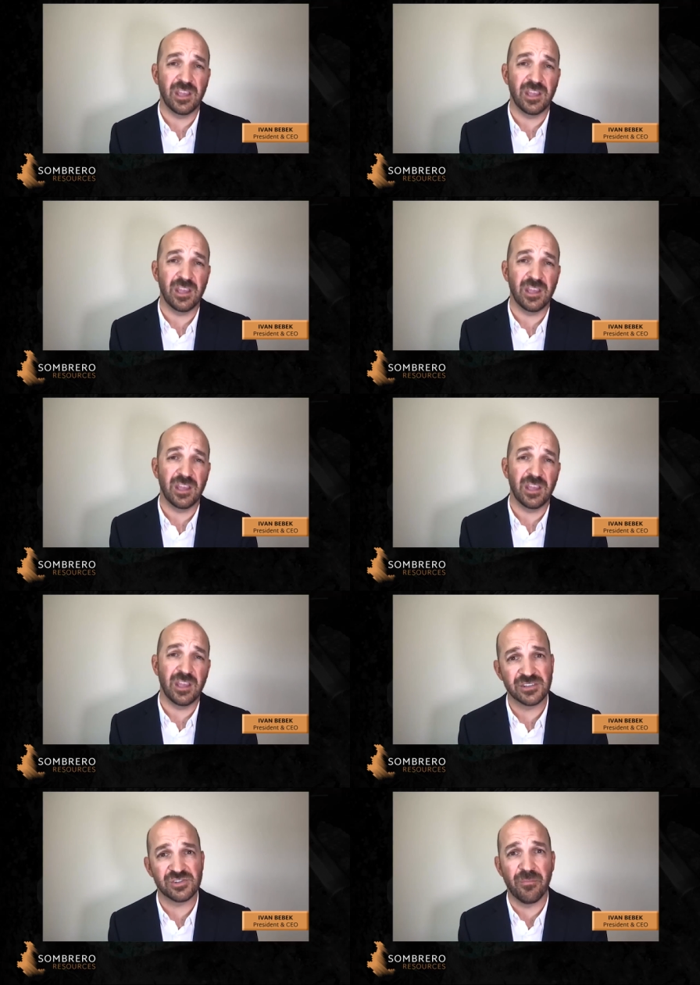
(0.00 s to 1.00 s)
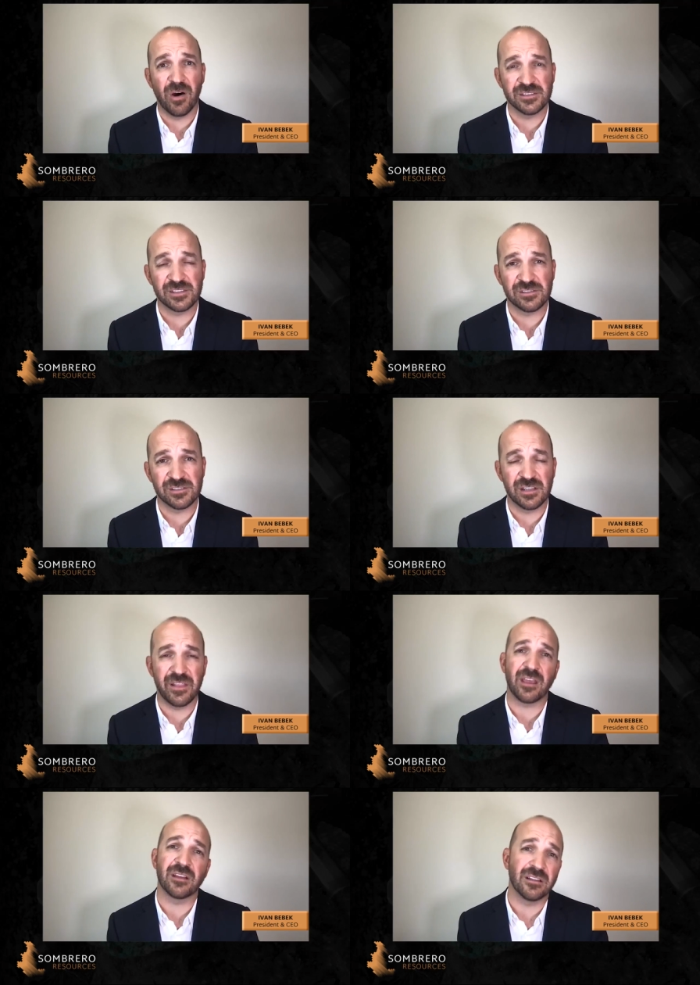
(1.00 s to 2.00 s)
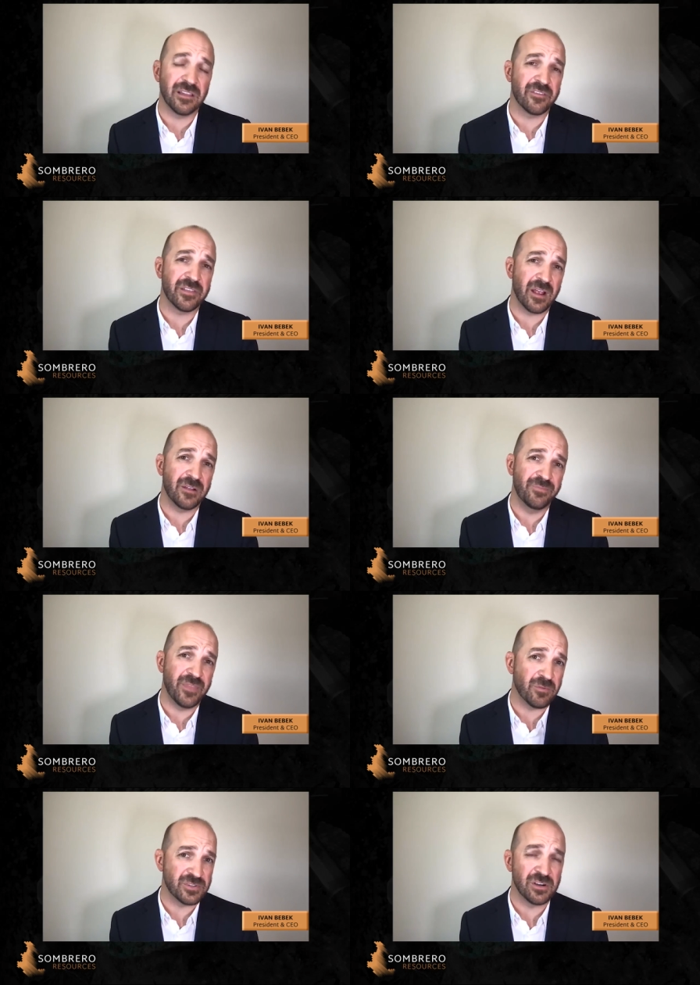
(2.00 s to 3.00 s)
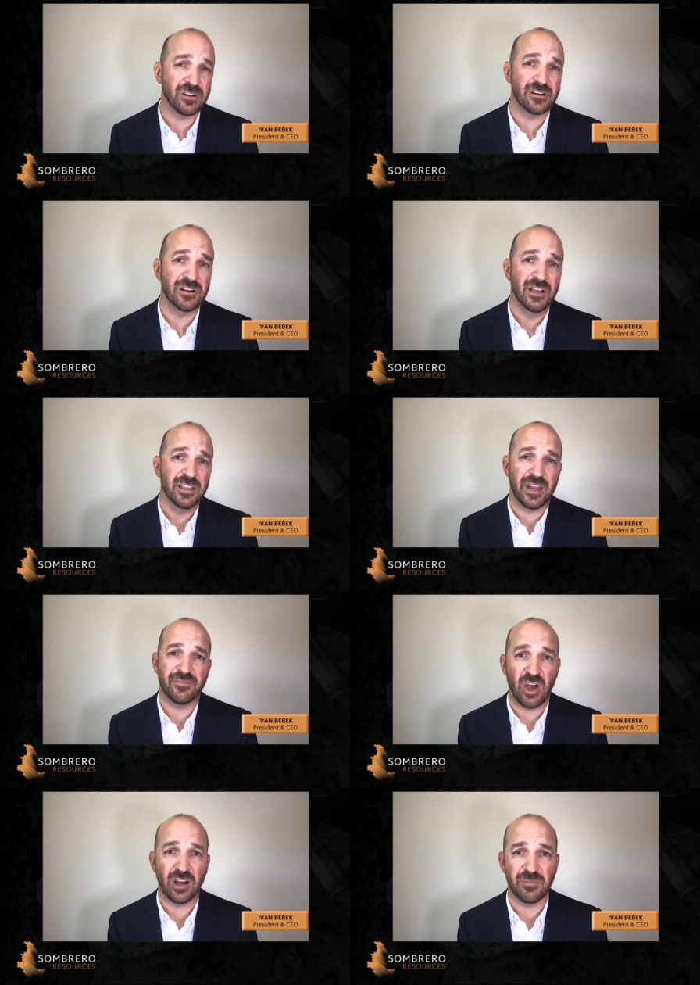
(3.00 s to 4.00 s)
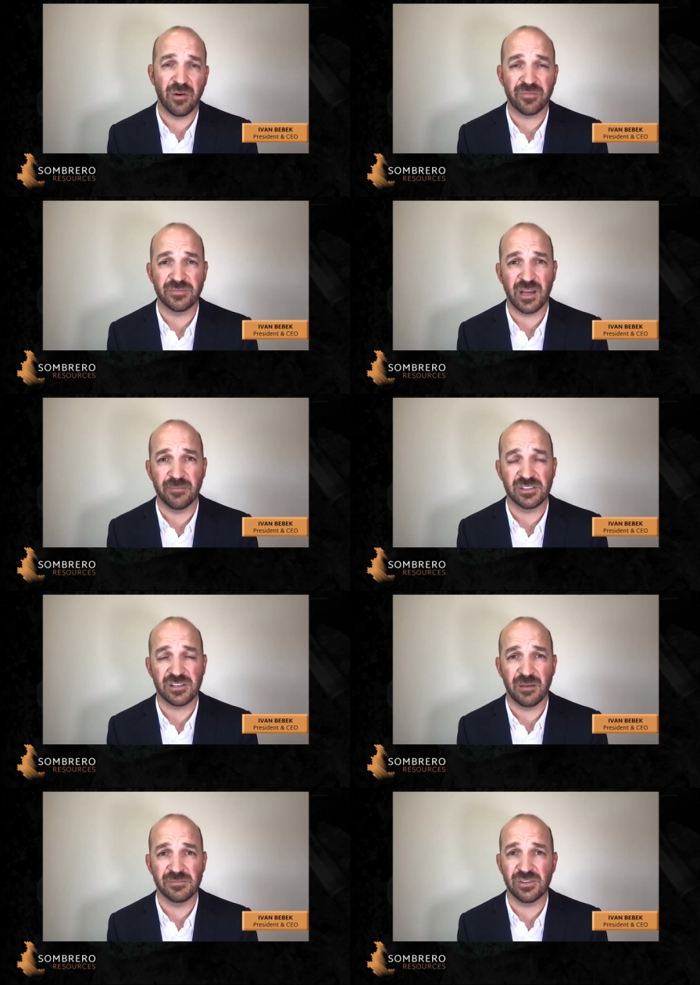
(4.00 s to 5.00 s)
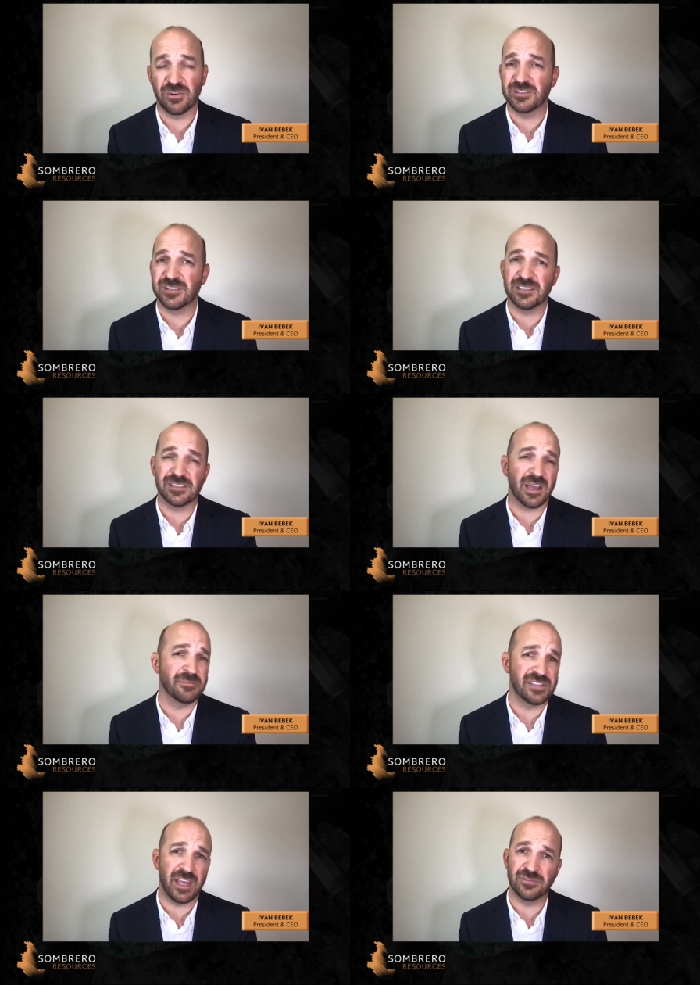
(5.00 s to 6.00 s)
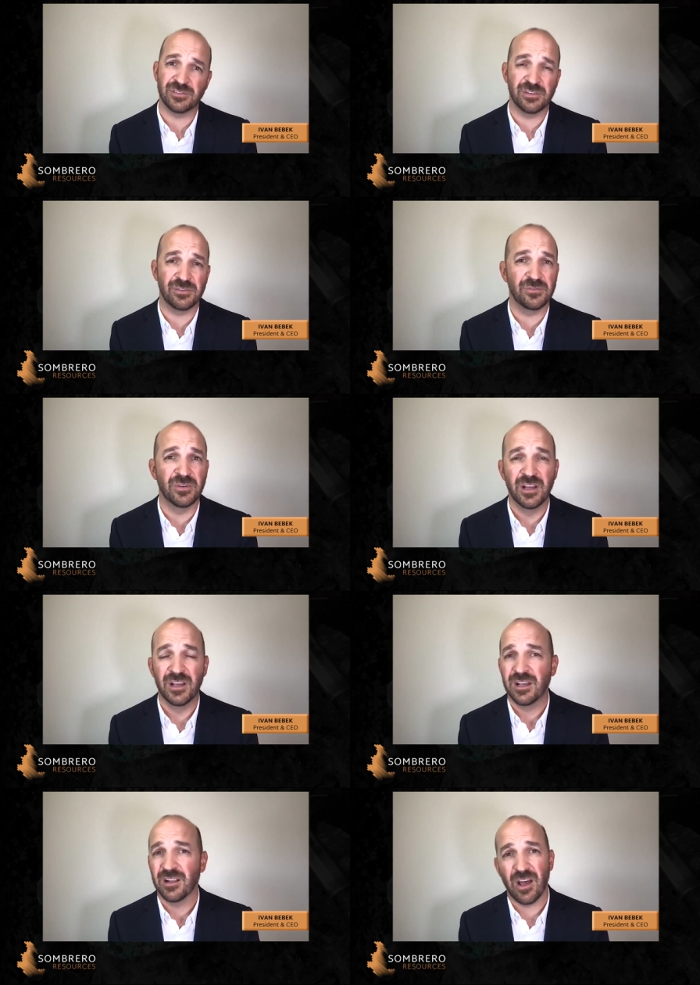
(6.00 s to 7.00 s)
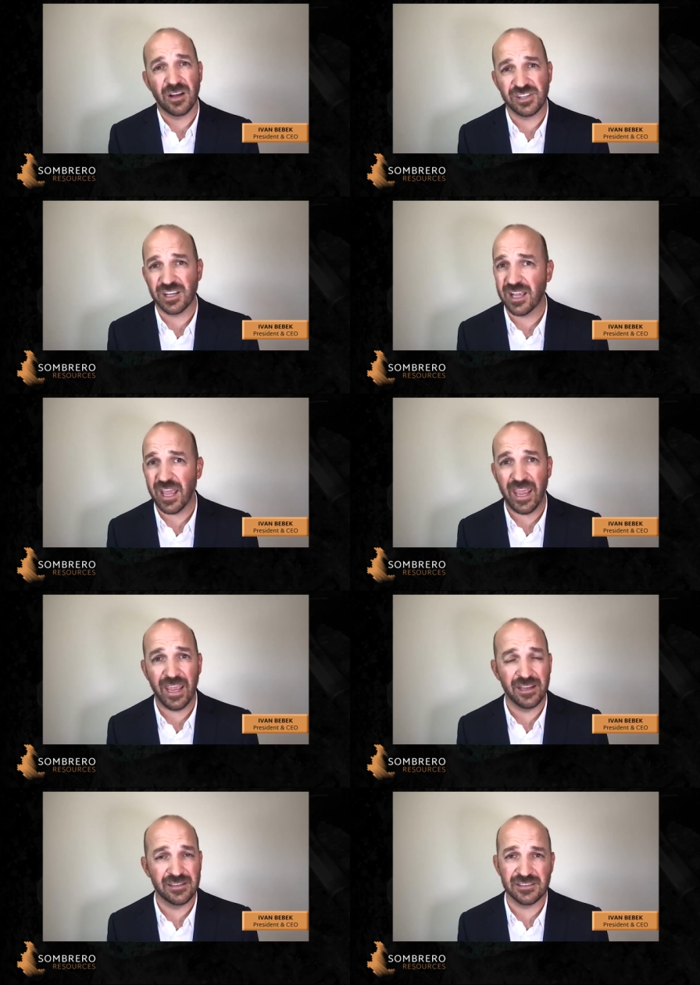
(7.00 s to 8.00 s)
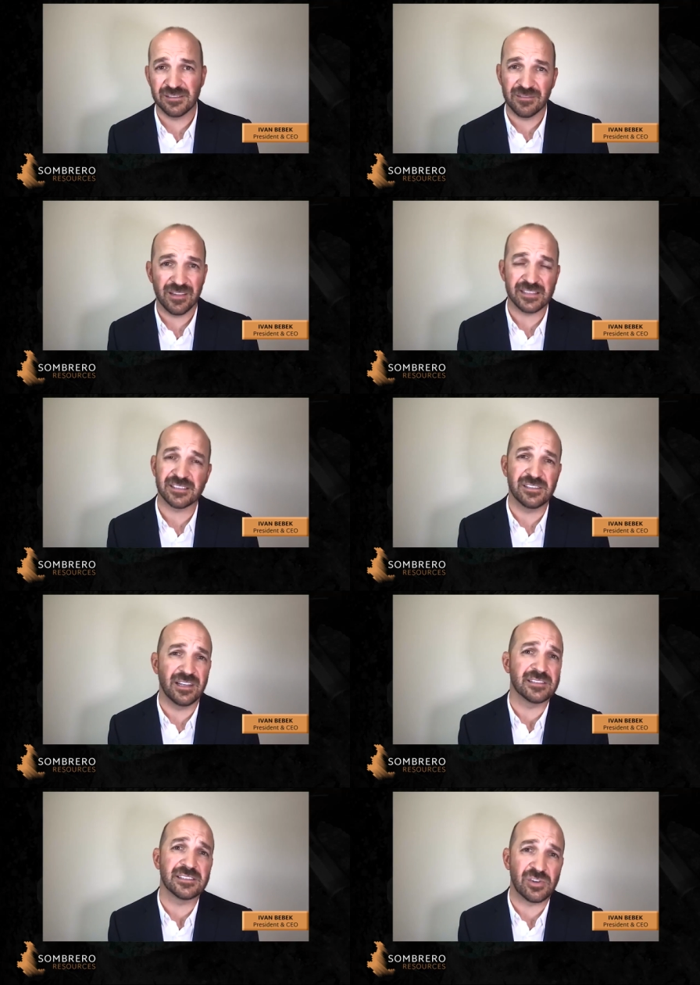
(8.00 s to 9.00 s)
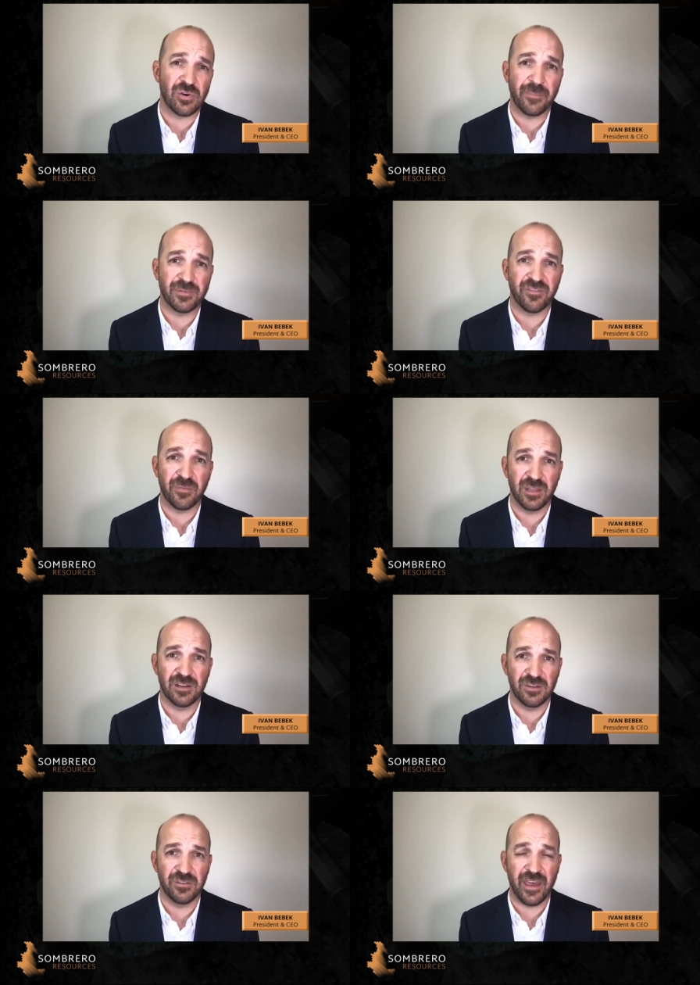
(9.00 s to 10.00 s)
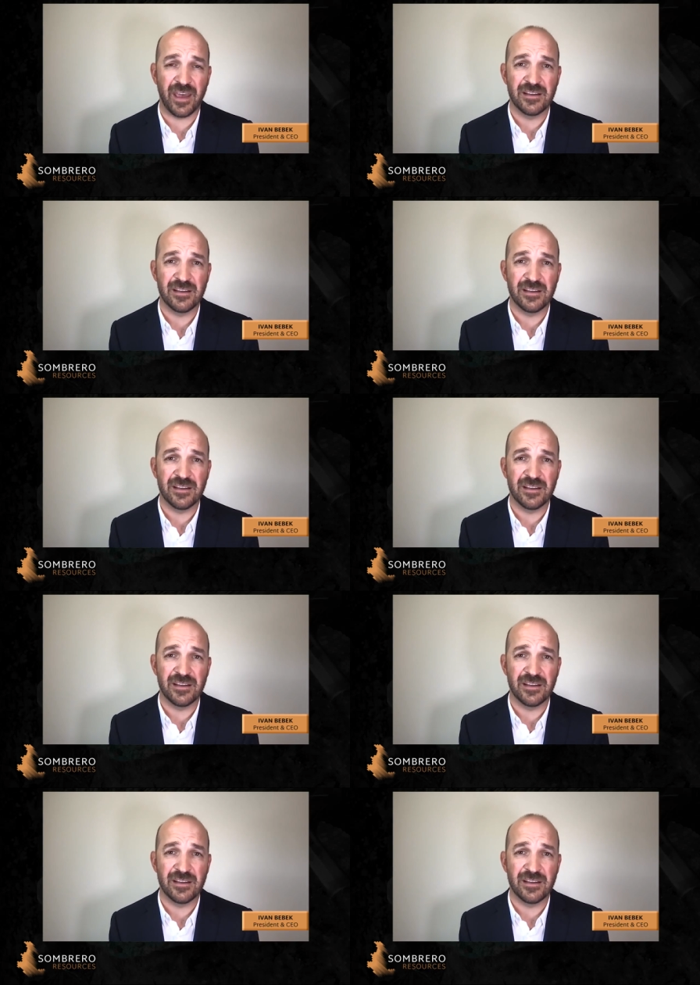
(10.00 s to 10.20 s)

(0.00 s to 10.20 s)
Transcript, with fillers: They're all potential monsters that could deliver that, that return that I've talked about from time to time. So it's, it's it comes down to logic and less less interrupted for me to do that